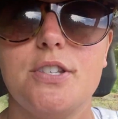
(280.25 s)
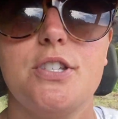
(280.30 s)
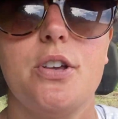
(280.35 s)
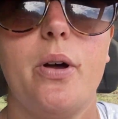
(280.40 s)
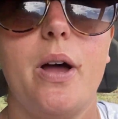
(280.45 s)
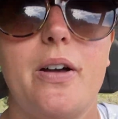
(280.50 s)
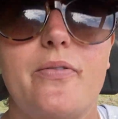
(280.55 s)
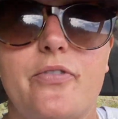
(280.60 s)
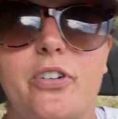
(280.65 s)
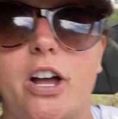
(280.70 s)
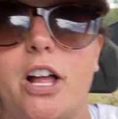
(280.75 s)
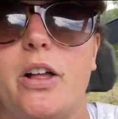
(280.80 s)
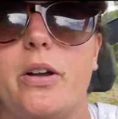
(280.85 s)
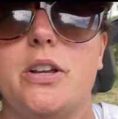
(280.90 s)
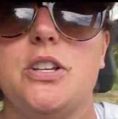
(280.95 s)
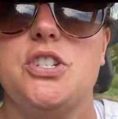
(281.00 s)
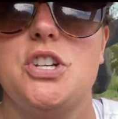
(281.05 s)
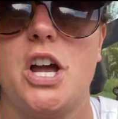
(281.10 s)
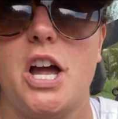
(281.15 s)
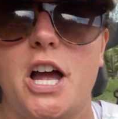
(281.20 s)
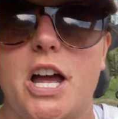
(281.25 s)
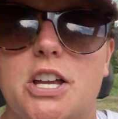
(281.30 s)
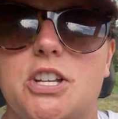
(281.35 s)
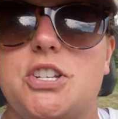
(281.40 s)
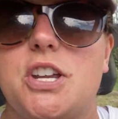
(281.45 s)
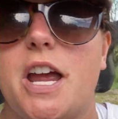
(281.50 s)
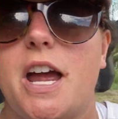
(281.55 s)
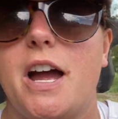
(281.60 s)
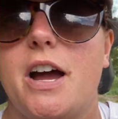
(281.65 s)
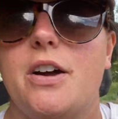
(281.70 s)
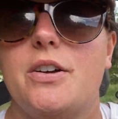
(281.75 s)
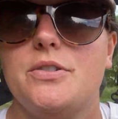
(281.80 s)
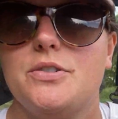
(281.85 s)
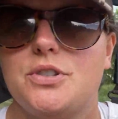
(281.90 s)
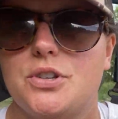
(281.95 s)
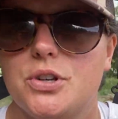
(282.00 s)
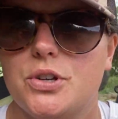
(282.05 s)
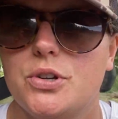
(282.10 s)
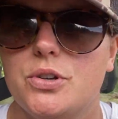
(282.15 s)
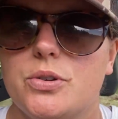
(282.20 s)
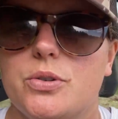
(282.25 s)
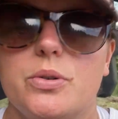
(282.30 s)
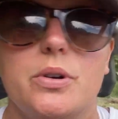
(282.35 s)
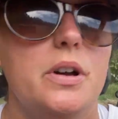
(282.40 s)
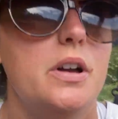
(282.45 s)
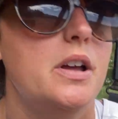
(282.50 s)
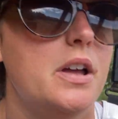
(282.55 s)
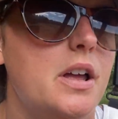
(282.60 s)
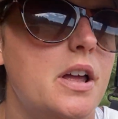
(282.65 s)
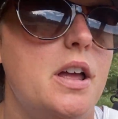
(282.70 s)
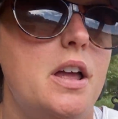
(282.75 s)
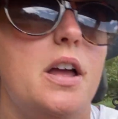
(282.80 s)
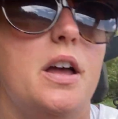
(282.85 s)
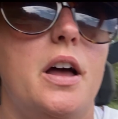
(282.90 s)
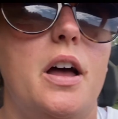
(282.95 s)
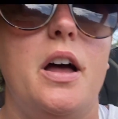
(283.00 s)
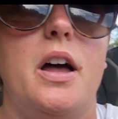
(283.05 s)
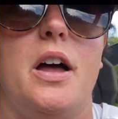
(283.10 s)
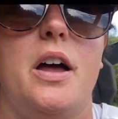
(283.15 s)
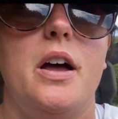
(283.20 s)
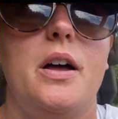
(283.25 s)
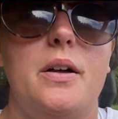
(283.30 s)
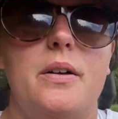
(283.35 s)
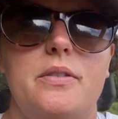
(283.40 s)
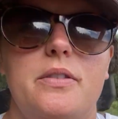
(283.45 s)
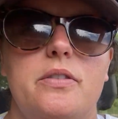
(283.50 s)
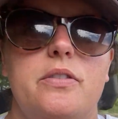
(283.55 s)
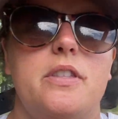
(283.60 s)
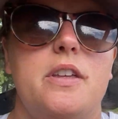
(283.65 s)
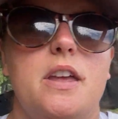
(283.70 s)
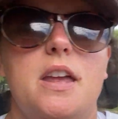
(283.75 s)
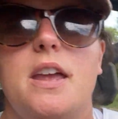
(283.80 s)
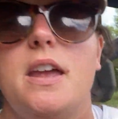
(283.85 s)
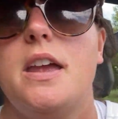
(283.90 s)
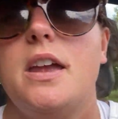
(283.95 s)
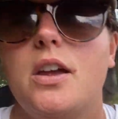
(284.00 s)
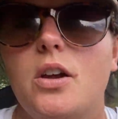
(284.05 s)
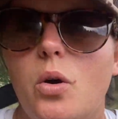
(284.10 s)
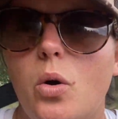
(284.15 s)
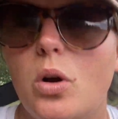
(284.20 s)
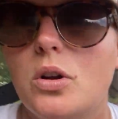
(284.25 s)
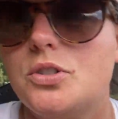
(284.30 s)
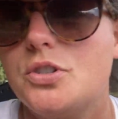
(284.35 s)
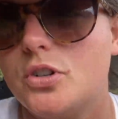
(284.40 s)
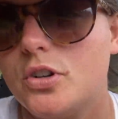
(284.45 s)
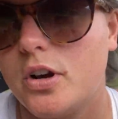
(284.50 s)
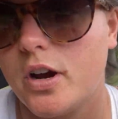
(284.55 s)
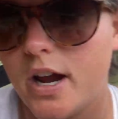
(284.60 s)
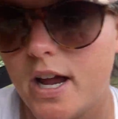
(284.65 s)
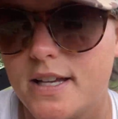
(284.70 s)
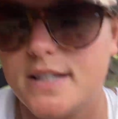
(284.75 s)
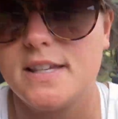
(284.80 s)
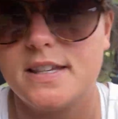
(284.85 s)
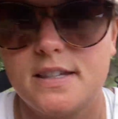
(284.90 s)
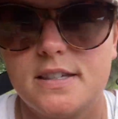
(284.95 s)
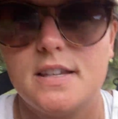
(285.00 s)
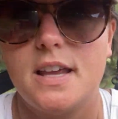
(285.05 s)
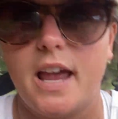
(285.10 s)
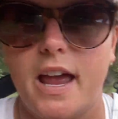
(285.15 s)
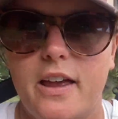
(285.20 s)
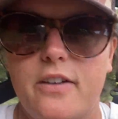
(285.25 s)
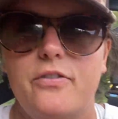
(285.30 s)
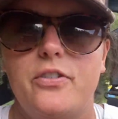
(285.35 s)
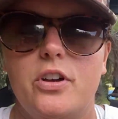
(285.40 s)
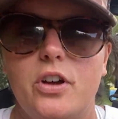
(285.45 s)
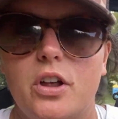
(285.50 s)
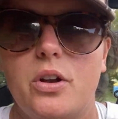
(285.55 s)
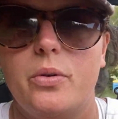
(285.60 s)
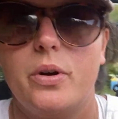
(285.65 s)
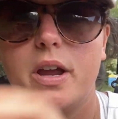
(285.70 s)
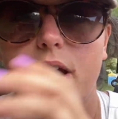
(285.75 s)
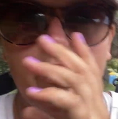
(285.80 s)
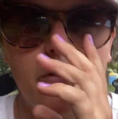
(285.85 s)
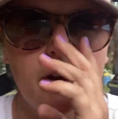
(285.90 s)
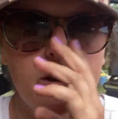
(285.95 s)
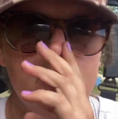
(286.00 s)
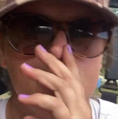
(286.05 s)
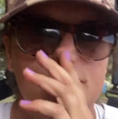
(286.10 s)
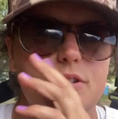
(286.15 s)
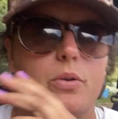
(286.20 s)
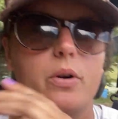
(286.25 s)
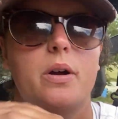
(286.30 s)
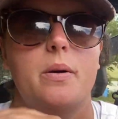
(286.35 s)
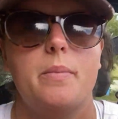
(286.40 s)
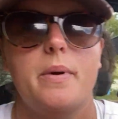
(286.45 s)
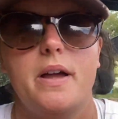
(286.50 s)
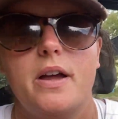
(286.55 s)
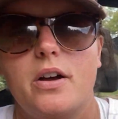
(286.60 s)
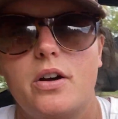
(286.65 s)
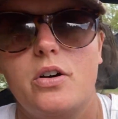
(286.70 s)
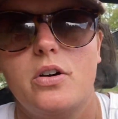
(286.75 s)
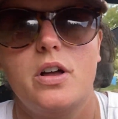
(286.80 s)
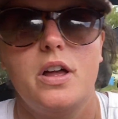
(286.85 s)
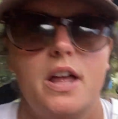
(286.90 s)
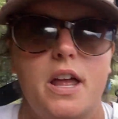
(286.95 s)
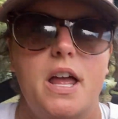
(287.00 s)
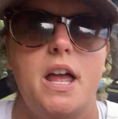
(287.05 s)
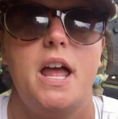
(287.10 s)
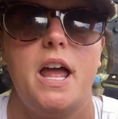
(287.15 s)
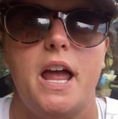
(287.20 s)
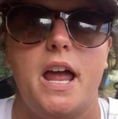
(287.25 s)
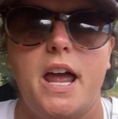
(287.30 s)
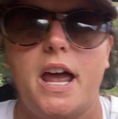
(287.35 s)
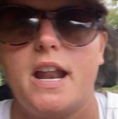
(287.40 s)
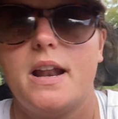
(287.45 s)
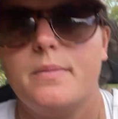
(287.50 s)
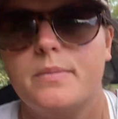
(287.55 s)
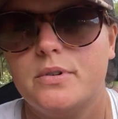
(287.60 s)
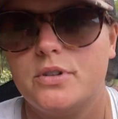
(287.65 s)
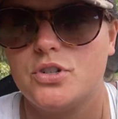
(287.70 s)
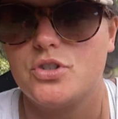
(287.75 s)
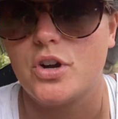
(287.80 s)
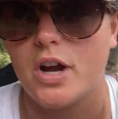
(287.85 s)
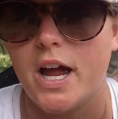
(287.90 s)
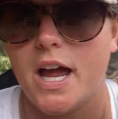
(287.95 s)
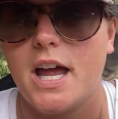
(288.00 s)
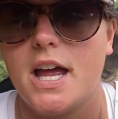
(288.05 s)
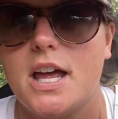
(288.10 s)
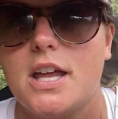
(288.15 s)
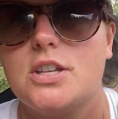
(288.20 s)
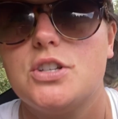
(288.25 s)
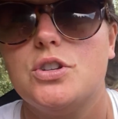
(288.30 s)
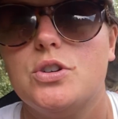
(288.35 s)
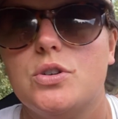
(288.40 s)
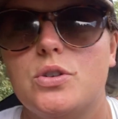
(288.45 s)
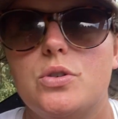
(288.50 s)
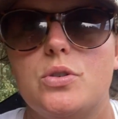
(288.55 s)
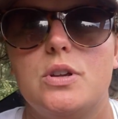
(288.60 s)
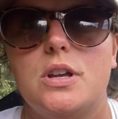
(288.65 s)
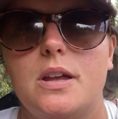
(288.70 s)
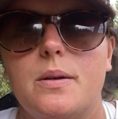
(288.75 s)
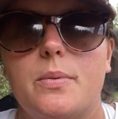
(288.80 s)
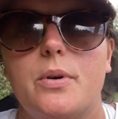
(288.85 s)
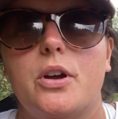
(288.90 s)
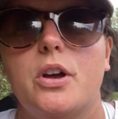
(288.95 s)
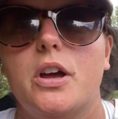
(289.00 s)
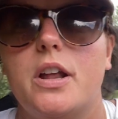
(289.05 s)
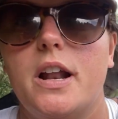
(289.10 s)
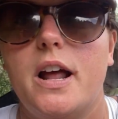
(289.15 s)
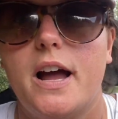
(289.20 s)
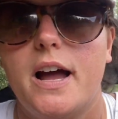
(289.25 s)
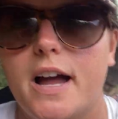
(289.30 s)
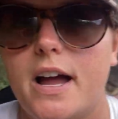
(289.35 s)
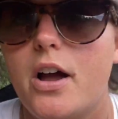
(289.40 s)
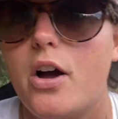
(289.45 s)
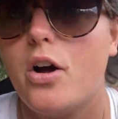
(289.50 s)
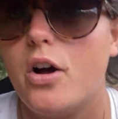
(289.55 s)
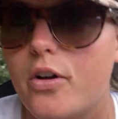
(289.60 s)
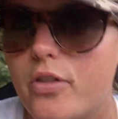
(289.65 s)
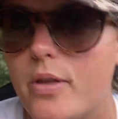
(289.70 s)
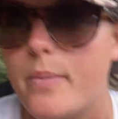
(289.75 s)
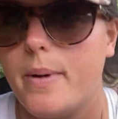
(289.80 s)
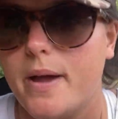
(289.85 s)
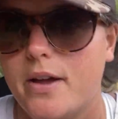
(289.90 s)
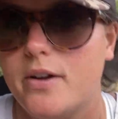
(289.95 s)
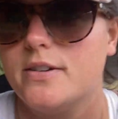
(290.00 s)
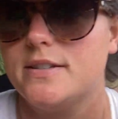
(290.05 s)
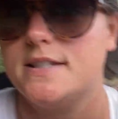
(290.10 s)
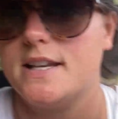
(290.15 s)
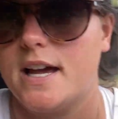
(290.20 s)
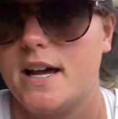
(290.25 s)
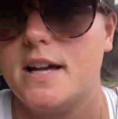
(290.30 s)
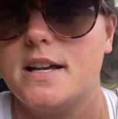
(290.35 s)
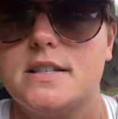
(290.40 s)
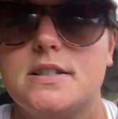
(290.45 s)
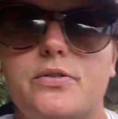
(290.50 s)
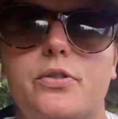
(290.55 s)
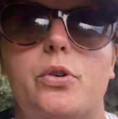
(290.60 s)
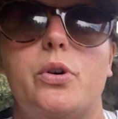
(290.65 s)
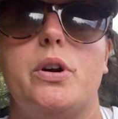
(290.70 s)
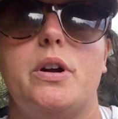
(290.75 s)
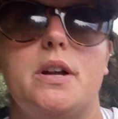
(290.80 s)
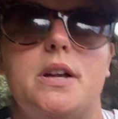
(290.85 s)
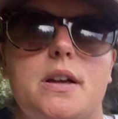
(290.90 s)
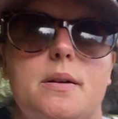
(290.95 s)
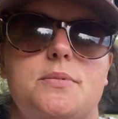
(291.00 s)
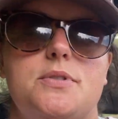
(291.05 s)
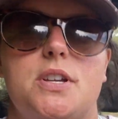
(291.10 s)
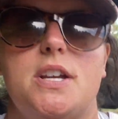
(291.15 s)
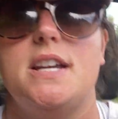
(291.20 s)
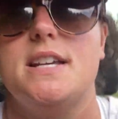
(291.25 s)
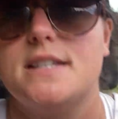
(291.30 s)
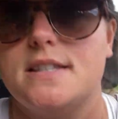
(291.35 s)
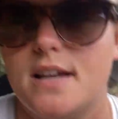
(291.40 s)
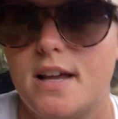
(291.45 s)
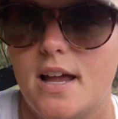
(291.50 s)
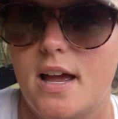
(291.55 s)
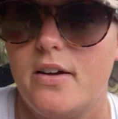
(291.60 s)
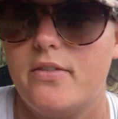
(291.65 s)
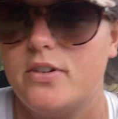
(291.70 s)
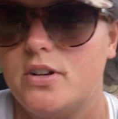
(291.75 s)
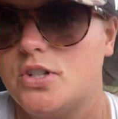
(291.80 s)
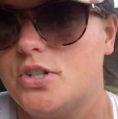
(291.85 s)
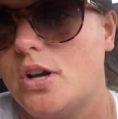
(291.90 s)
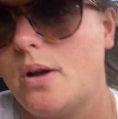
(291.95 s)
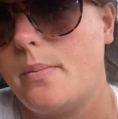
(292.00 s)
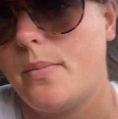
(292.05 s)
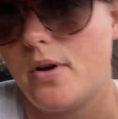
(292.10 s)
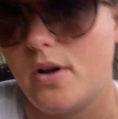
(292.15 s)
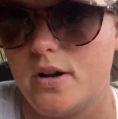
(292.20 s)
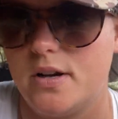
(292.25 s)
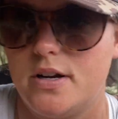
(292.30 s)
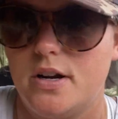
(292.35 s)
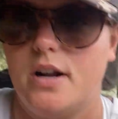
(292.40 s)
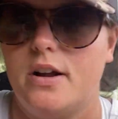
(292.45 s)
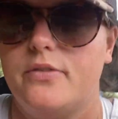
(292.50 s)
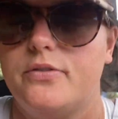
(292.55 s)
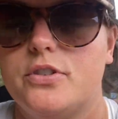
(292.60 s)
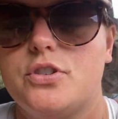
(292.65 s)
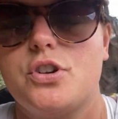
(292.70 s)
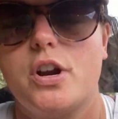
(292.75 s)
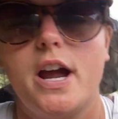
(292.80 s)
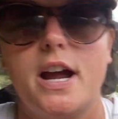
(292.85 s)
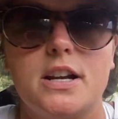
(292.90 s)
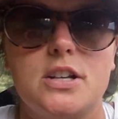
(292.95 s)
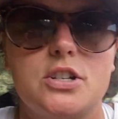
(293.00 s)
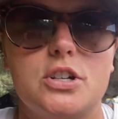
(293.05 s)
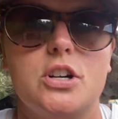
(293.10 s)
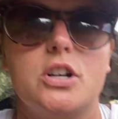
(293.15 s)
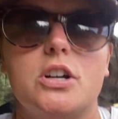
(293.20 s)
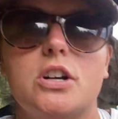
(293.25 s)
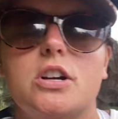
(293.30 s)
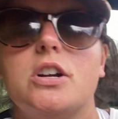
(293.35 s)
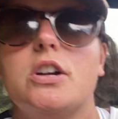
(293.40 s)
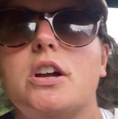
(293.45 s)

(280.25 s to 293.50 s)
I'm following Josh out to the orchard grass hayfield. We're getting ready to square bale, and I'm going to try to keep a good eye on the bale size for him so he's not having to jump on and off the tractor.